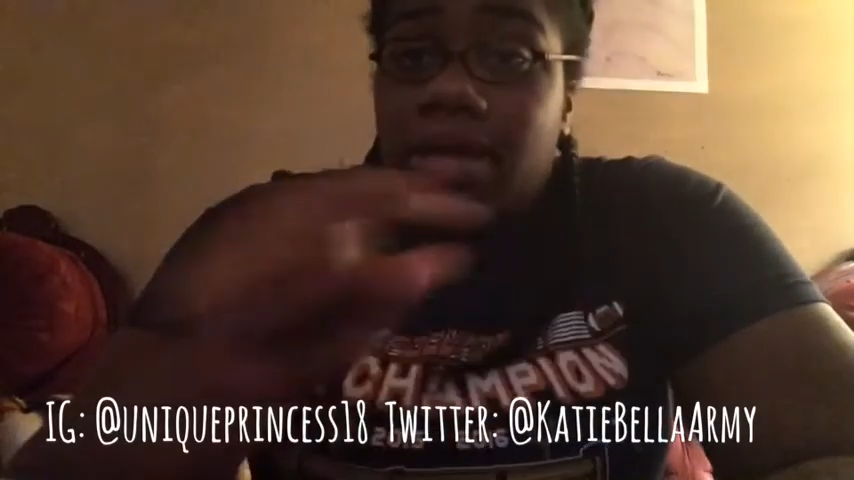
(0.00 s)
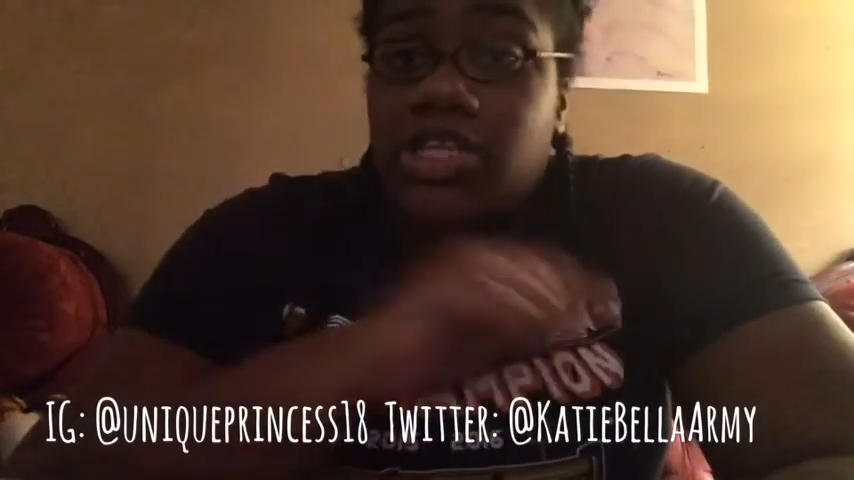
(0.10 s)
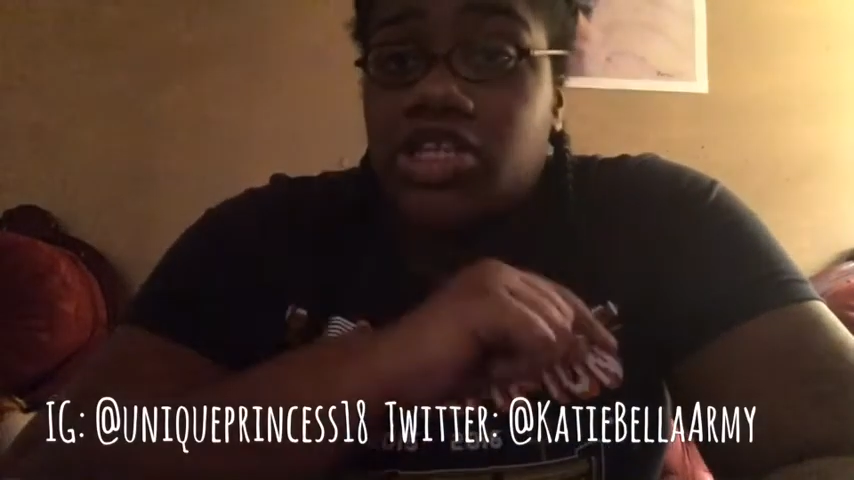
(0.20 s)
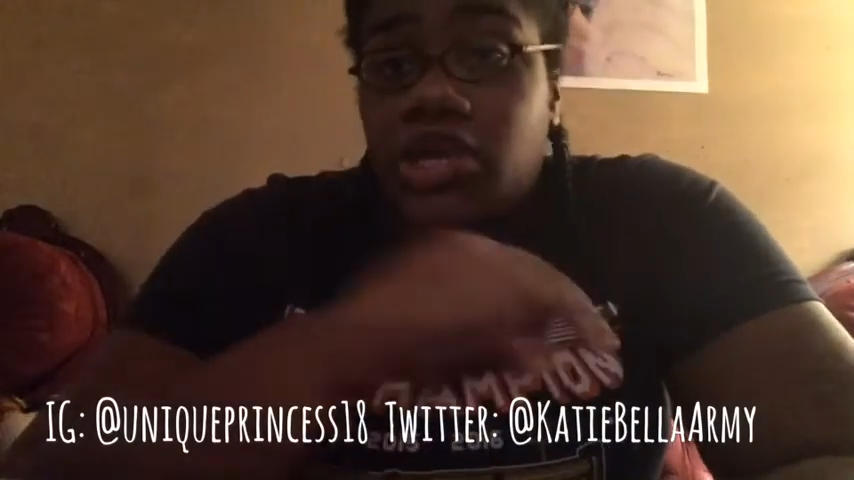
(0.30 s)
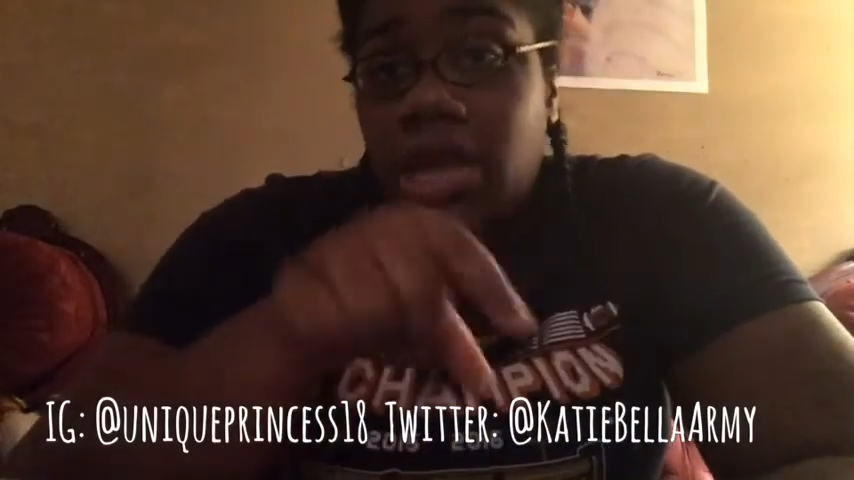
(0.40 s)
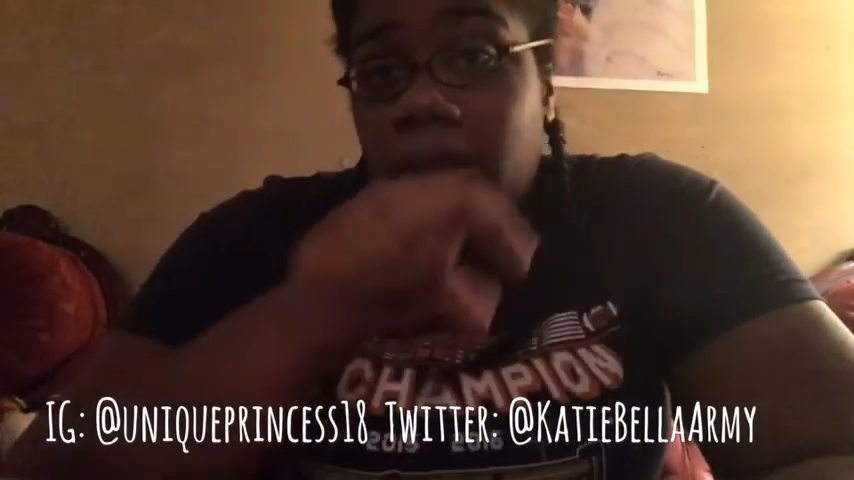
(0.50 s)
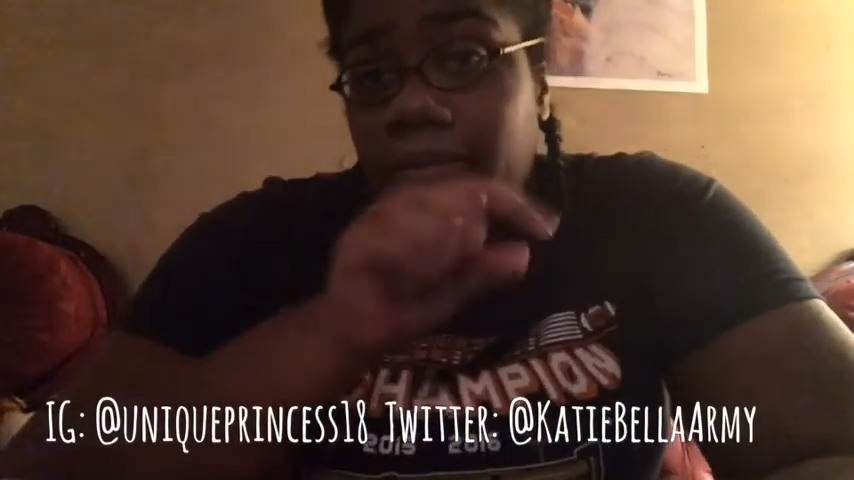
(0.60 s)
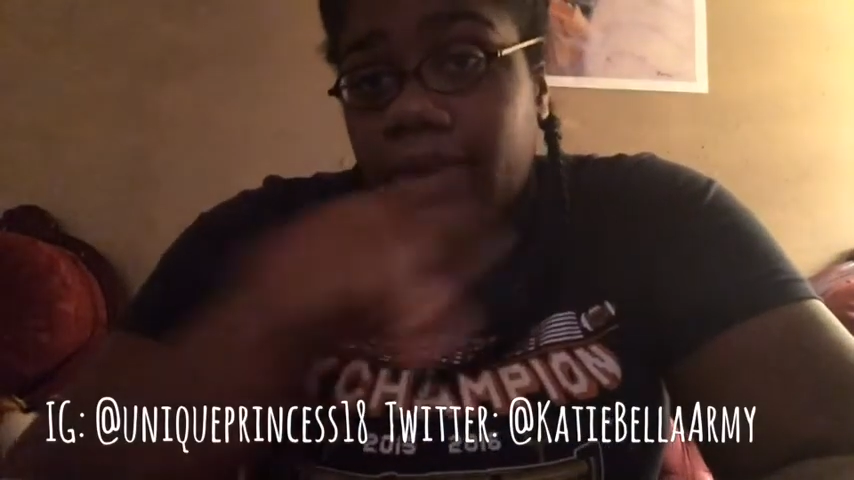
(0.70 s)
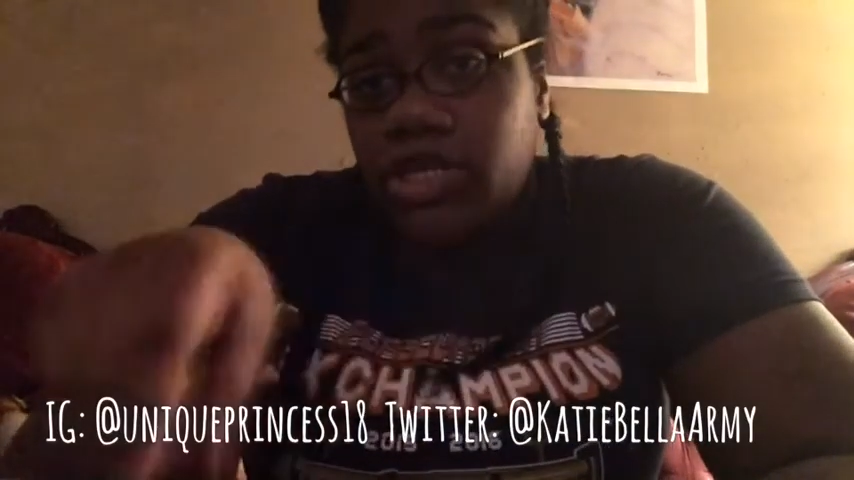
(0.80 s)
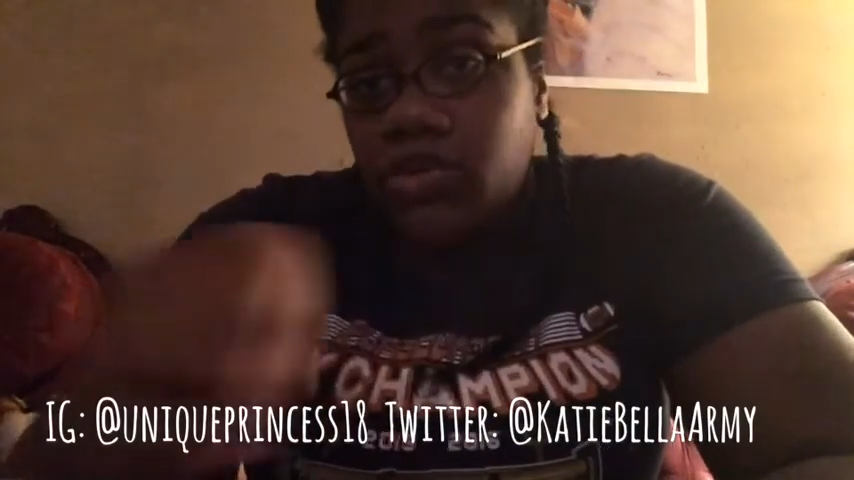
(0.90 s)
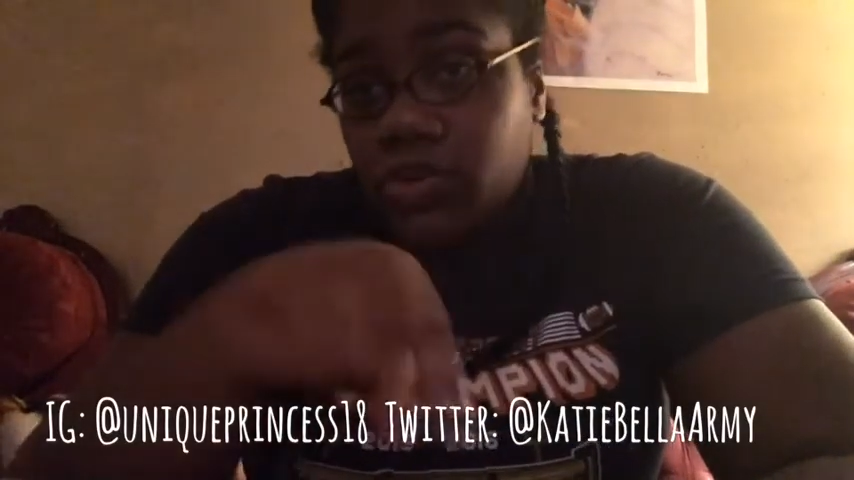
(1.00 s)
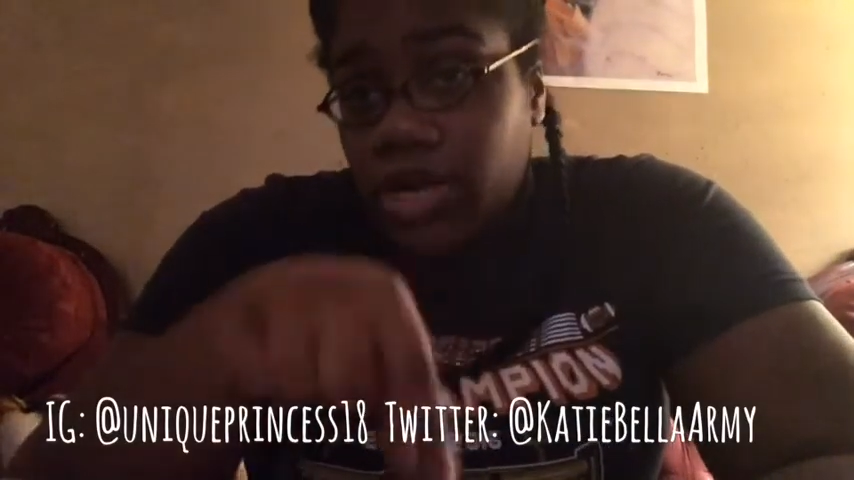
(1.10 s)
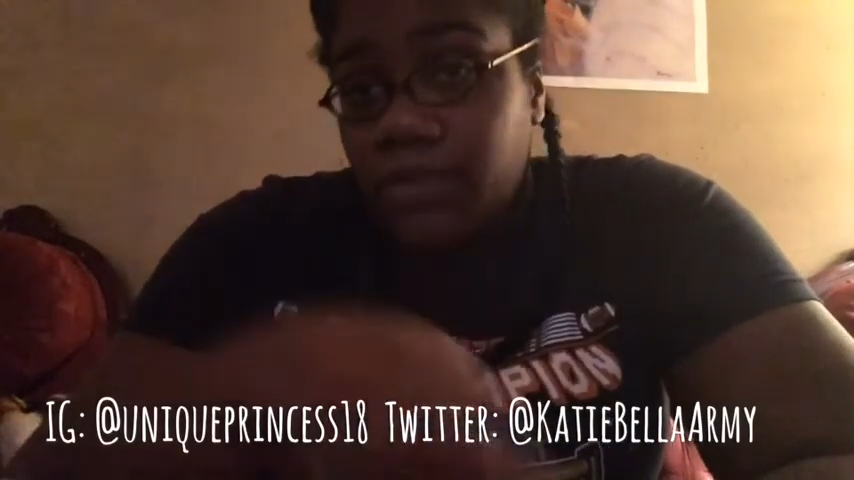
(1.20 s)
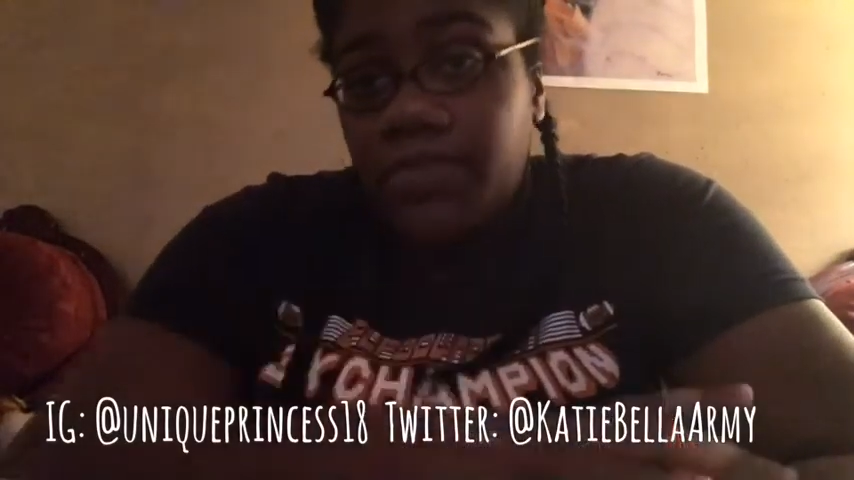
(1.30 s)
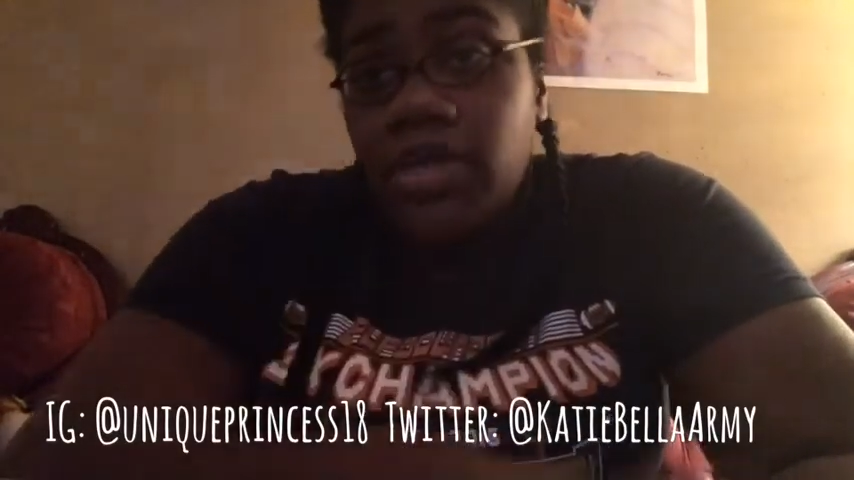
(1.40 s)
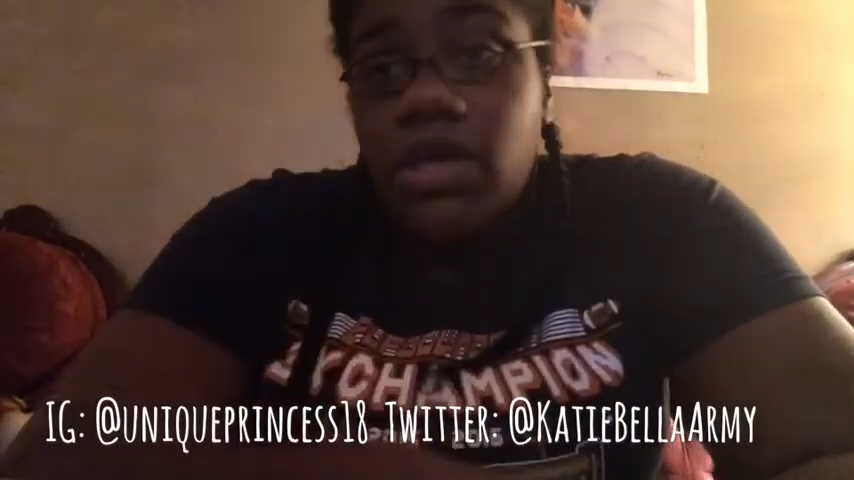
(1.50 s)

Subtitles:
my Instagram and my Twitter.